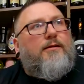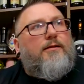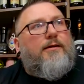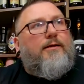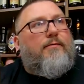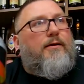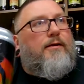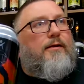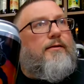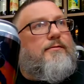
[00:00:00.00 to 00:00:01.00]
the lighting right on
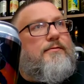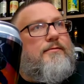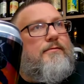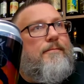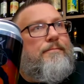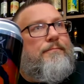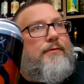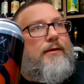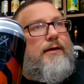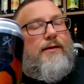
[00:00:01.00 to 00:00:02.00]
this.
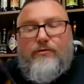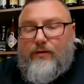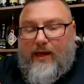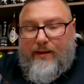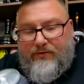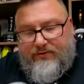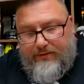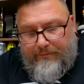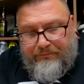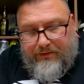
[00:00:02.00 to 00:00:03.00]
Yeah, new cameras.
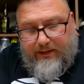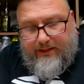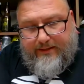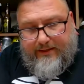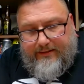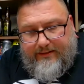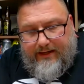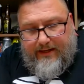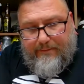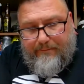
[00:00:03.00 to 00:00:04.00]
This is
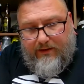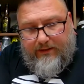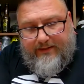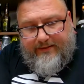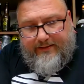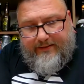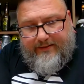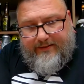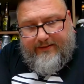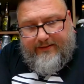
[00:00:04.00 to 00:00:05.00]
a barrel-aged
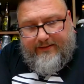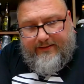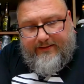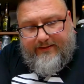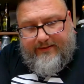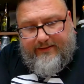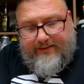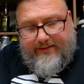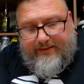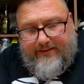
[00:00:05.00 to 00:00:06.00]
stout. Okay.
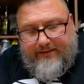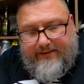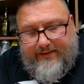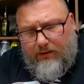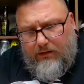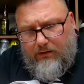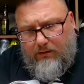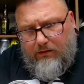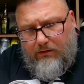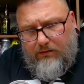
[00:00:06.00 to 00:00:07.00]

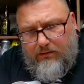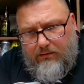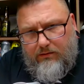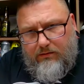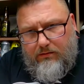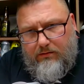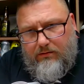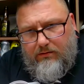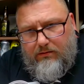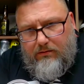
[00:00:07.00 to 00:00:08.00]

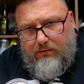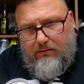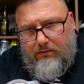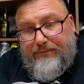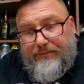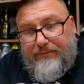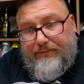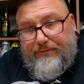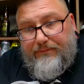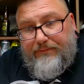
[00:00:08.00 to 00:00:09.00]
10%
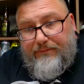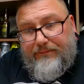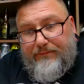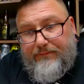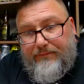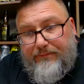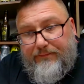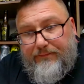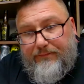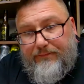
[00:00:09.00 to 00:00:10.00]
alcohol by volume
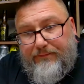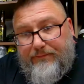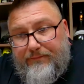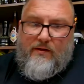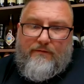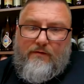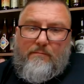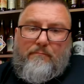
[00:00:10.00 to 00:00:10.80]
from